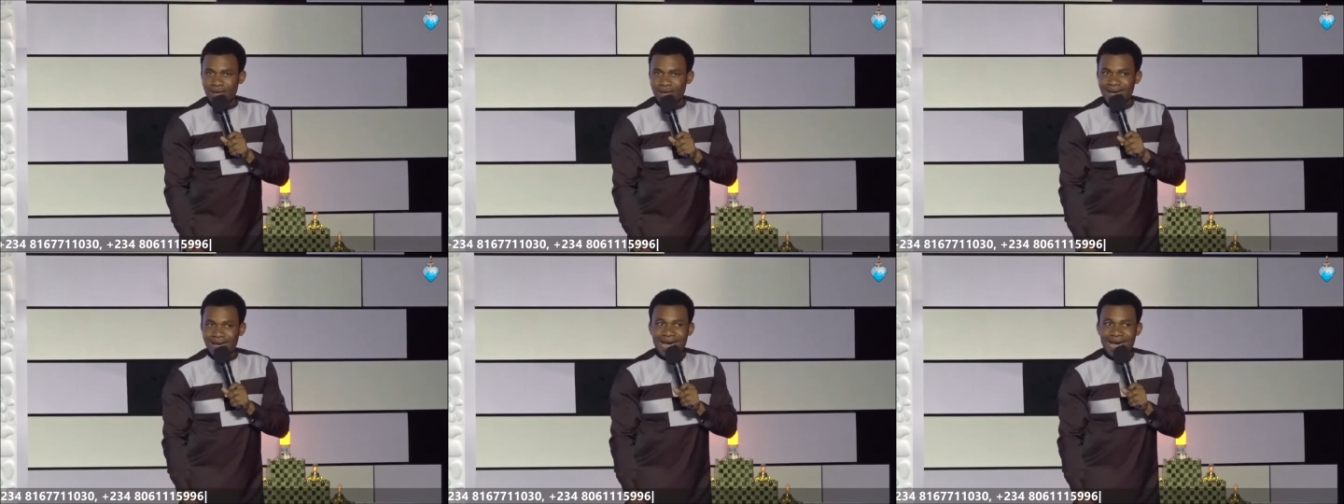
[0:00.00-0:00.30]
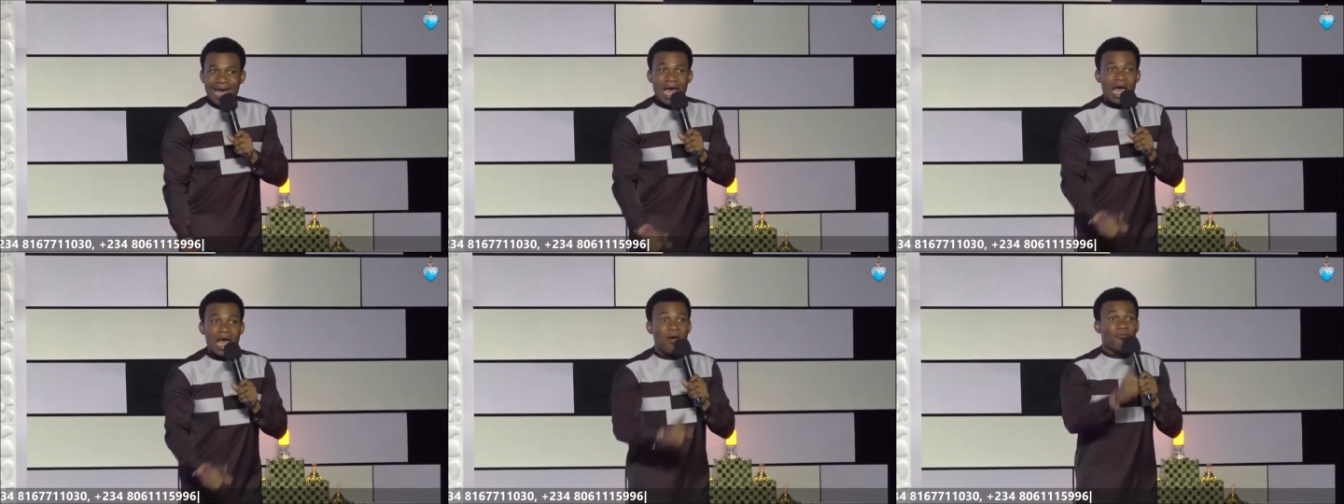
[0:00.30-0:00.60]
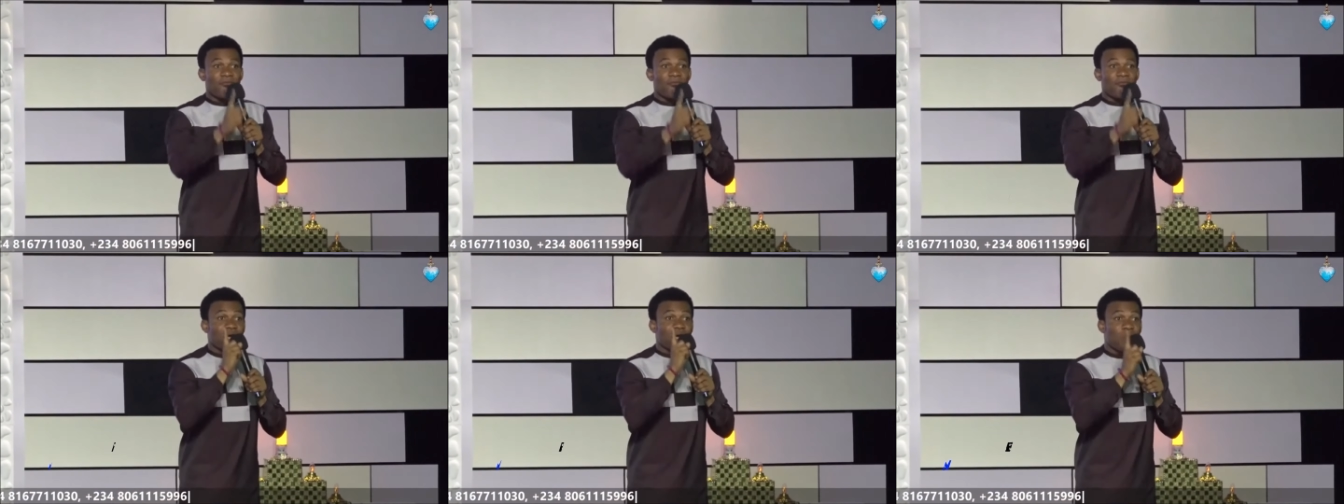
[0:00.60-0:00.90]

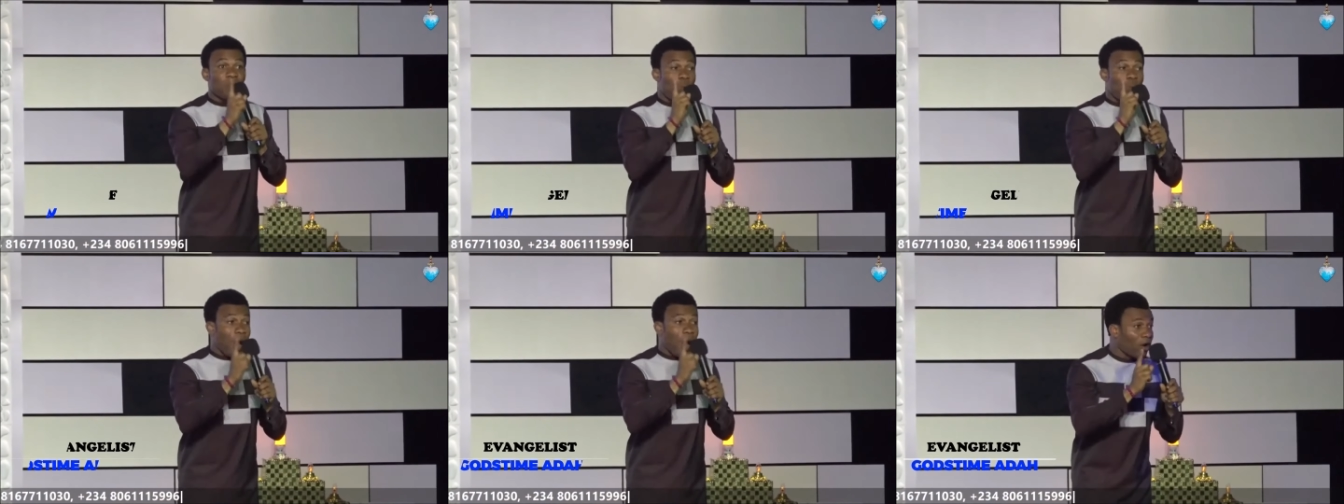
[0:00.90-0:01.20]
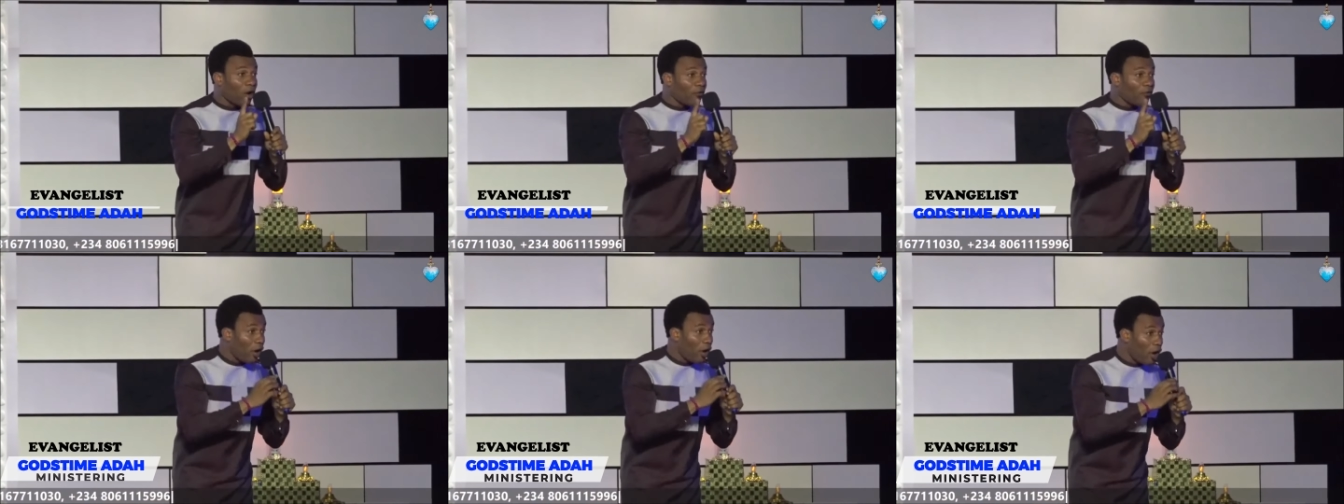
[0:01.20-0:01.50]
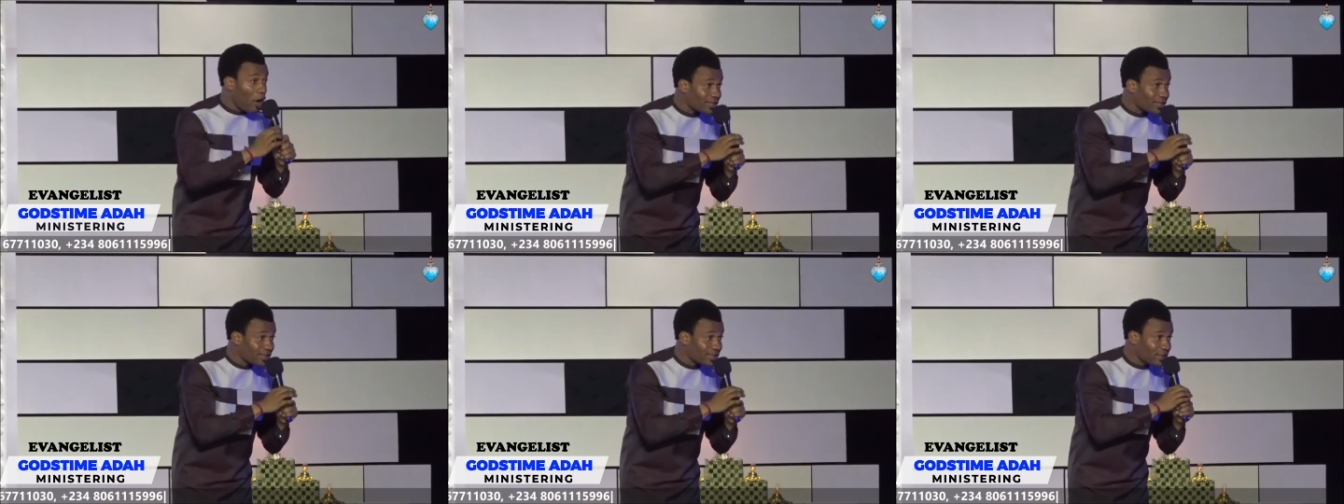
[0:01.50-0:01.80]
Every one of
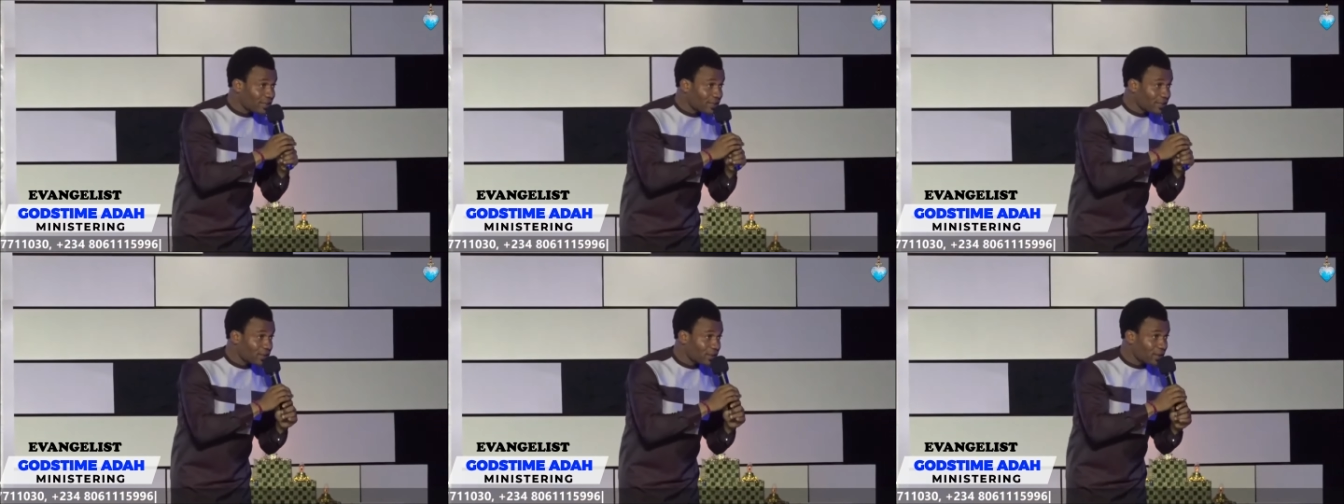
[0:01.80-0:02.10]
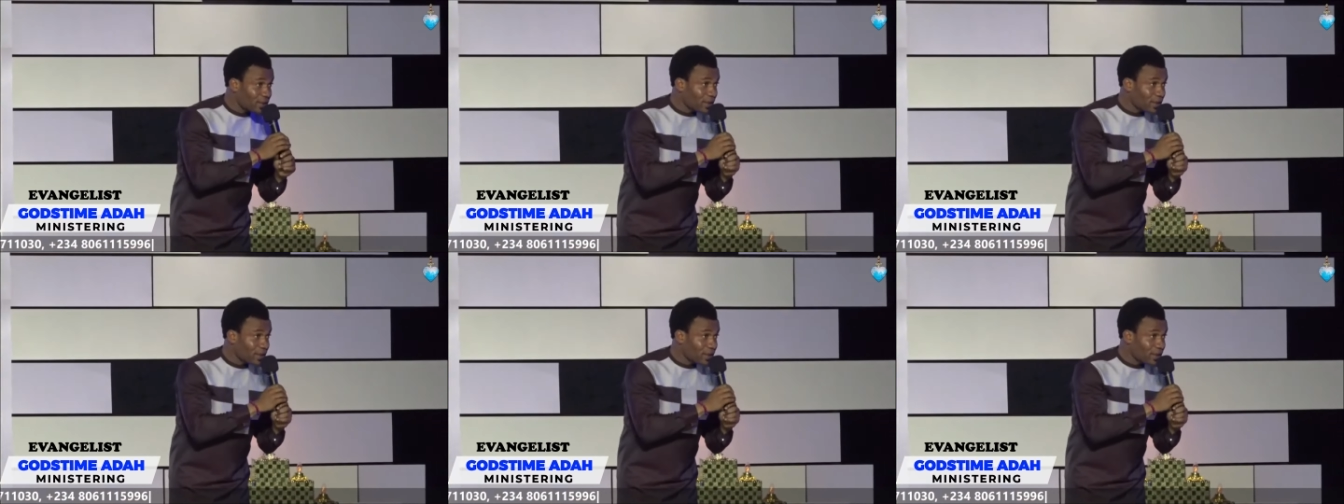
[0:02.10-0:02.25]
us,